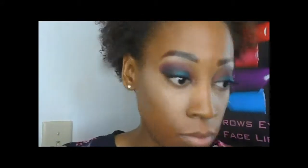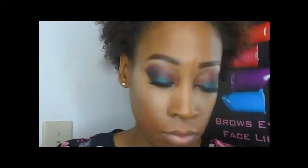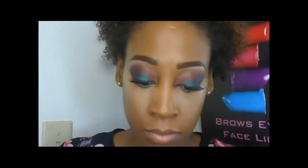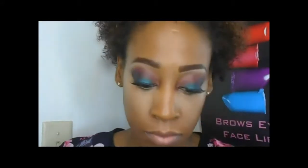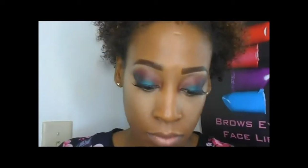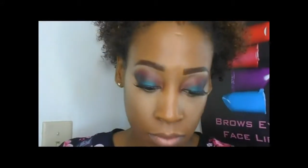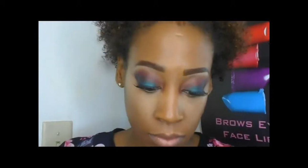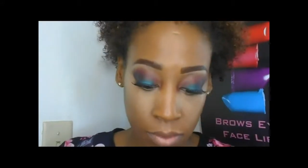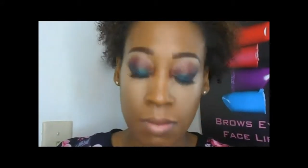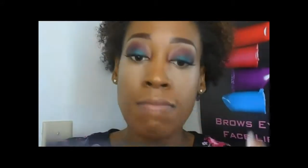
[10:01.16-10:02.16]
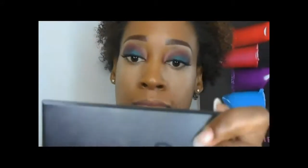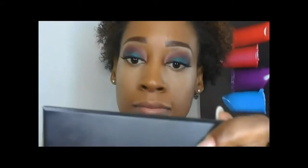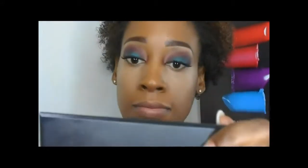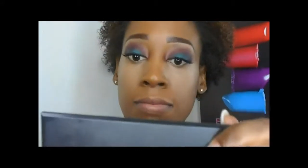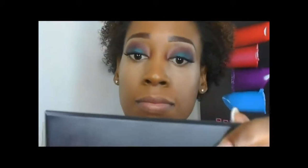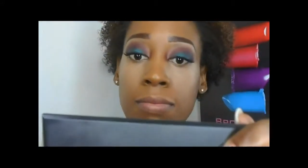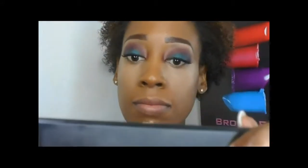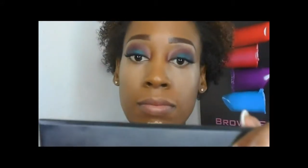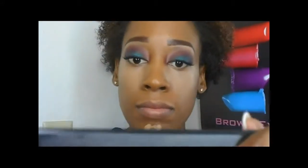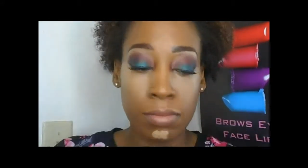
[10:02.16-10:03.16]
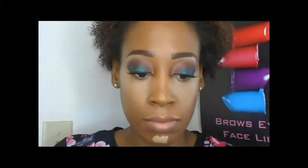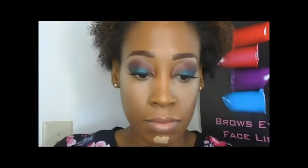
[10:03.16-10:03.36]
why would it have a pink undertone if